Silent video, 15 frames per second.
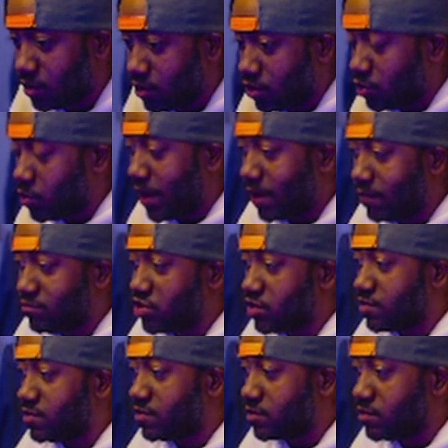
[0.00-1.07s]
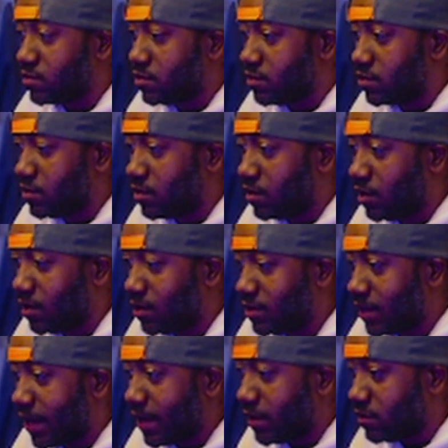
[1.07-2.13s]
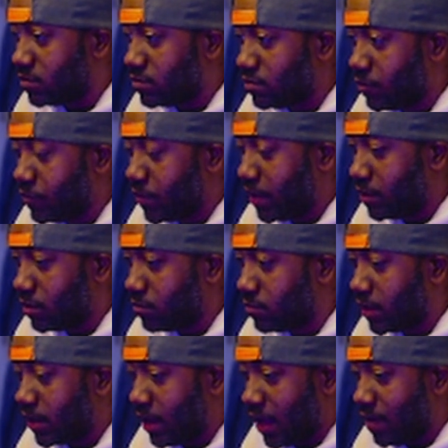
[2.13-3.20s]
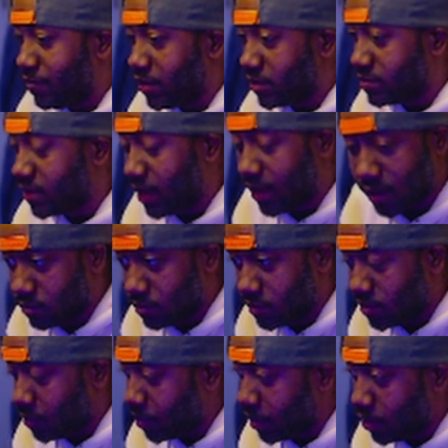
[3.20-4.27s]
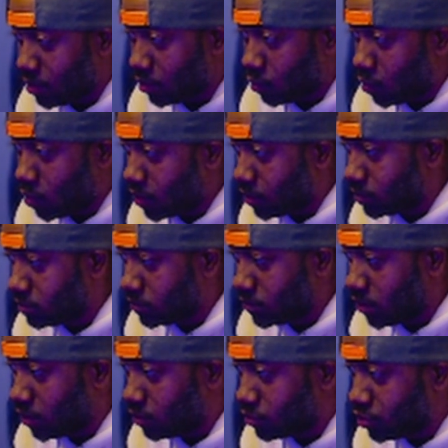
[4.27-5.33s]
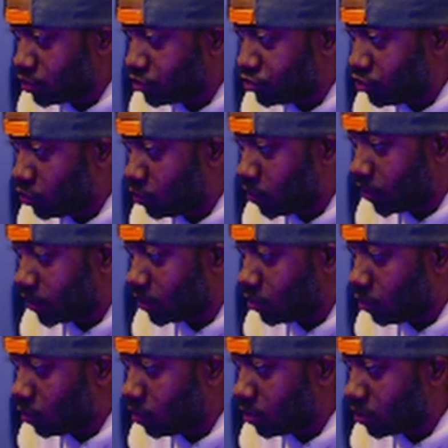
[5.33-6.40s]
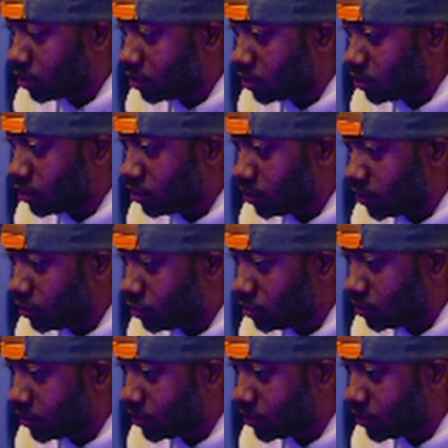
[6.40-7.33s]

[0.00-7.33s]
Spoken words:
you have just a light, a medium, and a heavy attack. And depending on what you're doing, or it'll